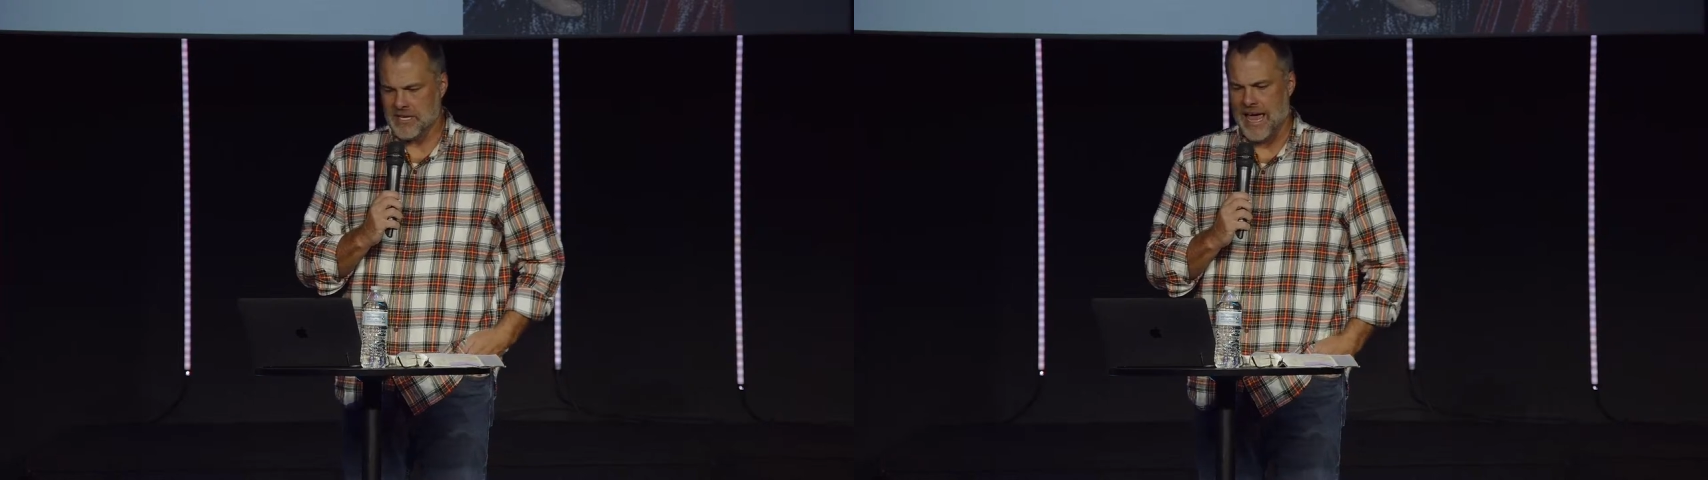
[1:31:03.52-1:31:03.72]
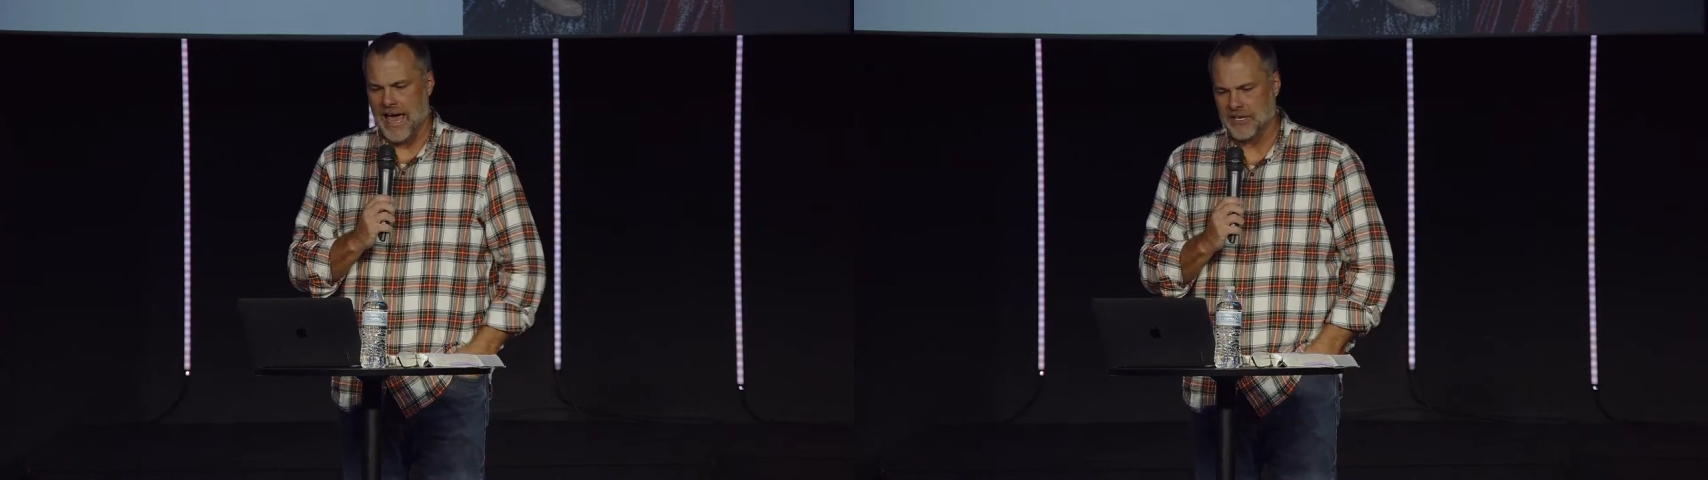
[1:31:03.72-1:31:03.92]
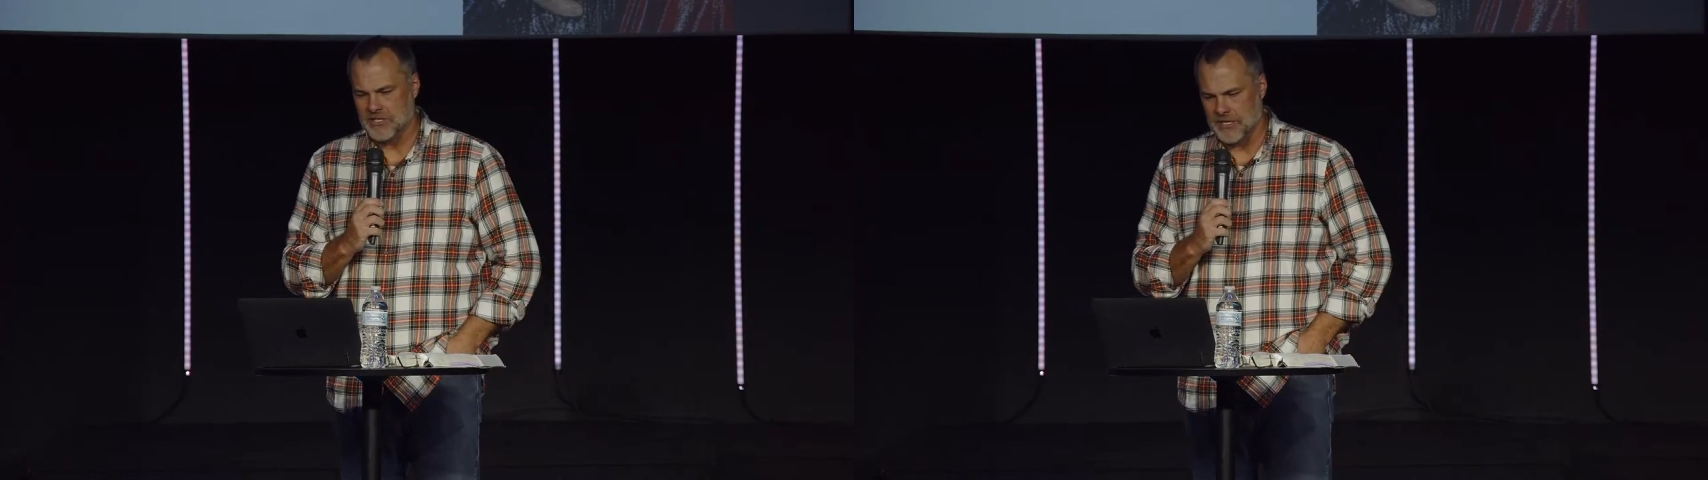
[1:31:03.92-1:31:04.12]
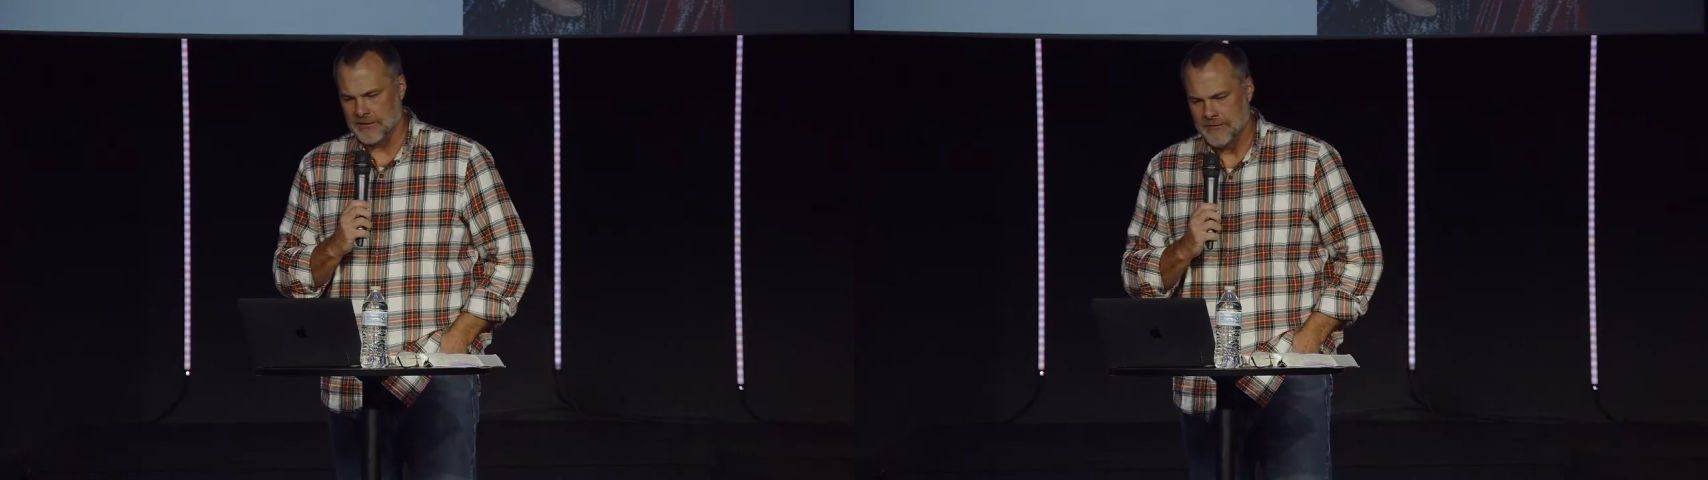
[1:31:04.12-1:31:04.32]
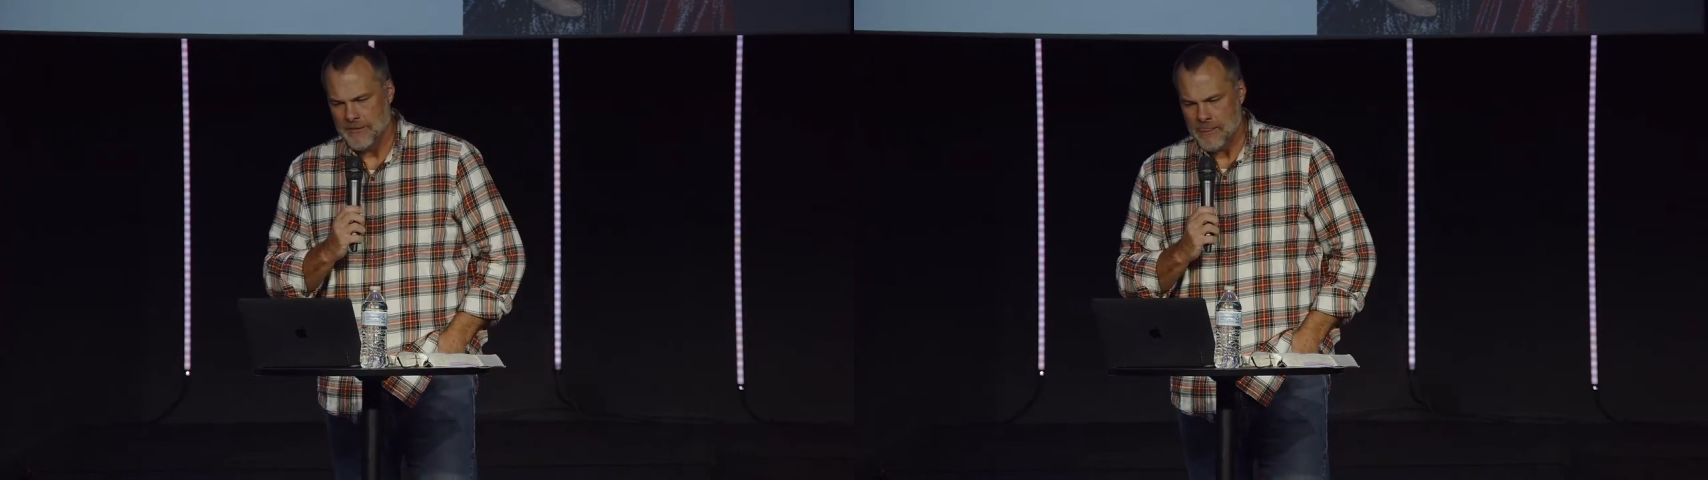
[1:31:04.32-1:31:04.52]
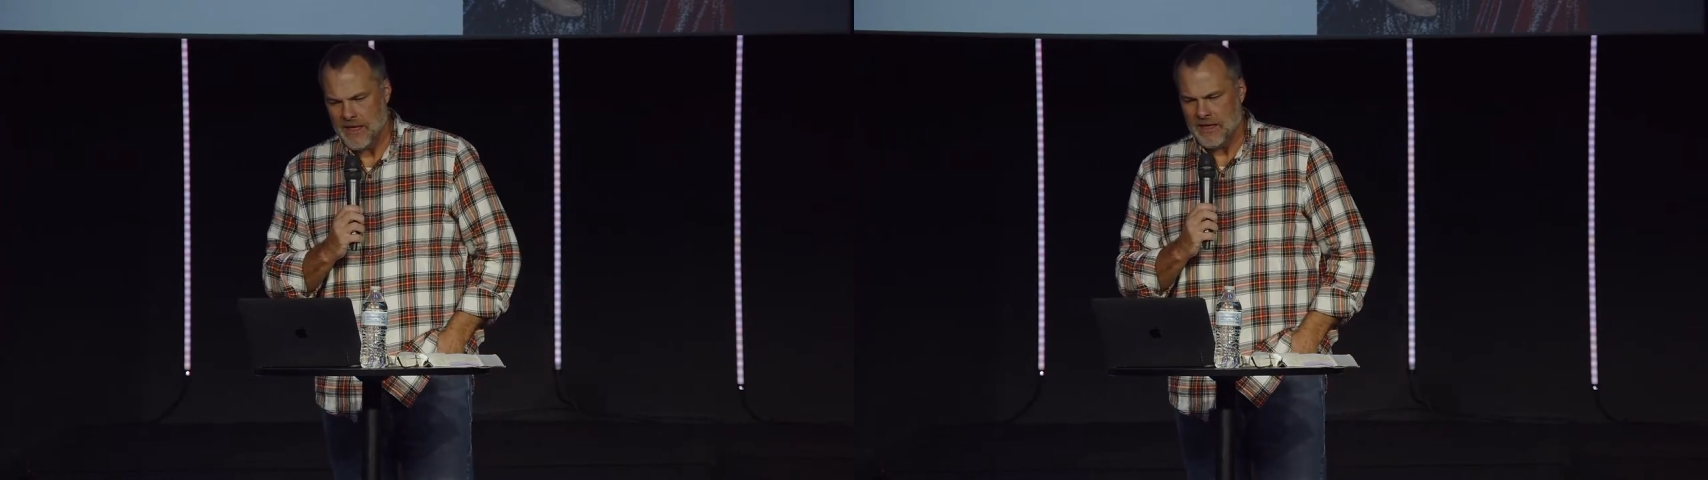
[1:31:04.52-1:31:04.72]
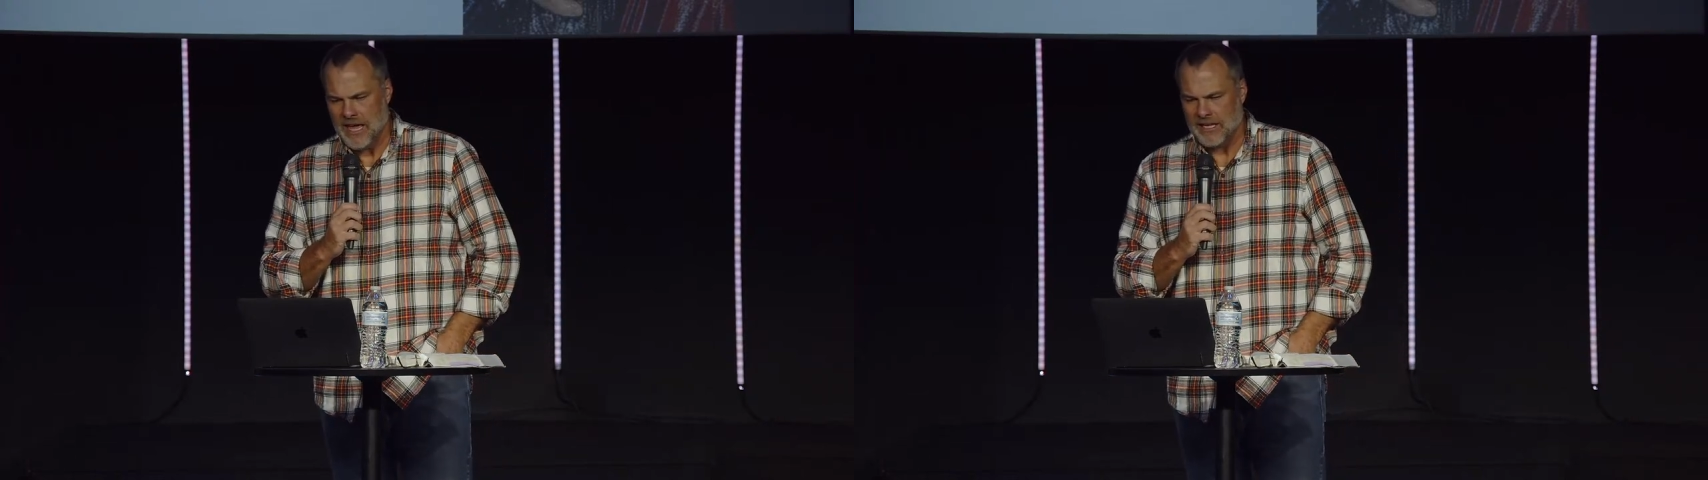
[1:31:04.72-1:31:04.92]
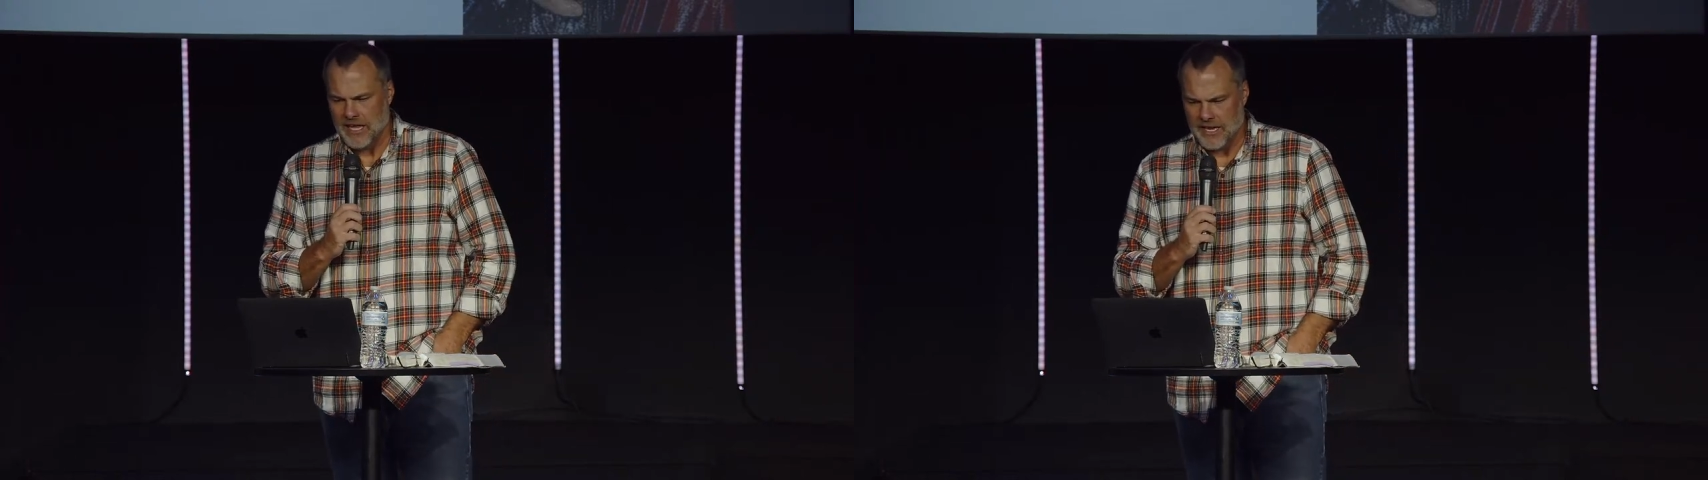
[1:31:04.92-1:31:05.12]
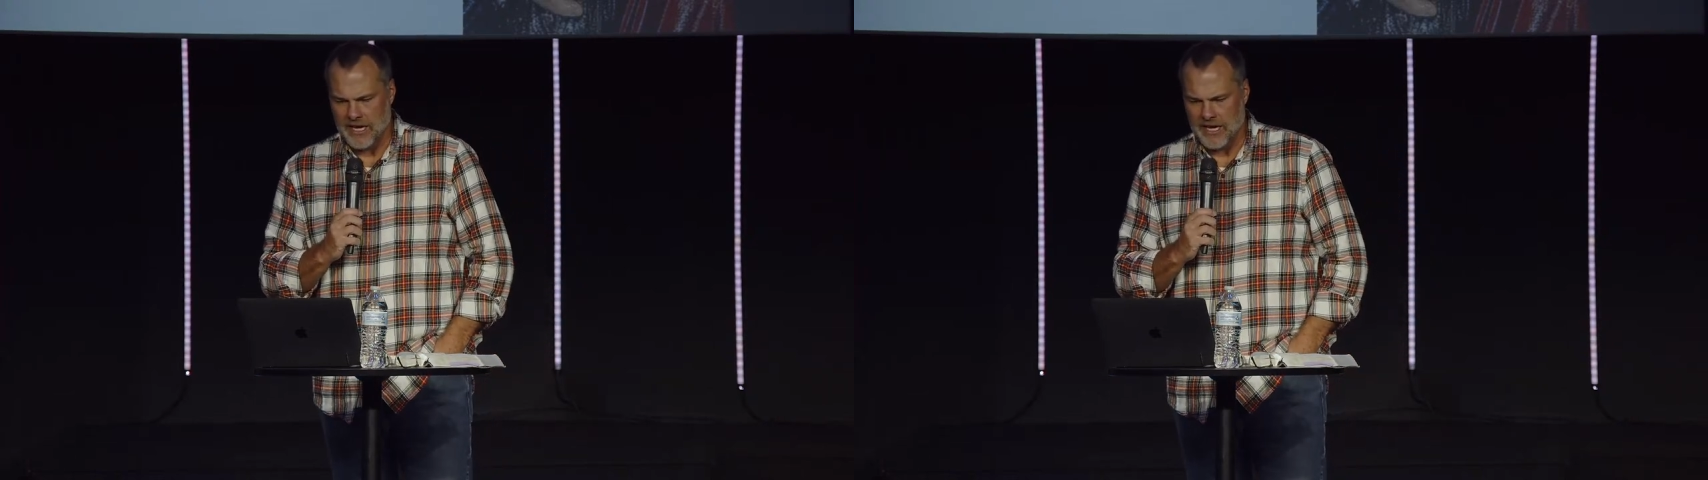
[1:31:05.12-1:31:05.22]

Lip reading: us to action and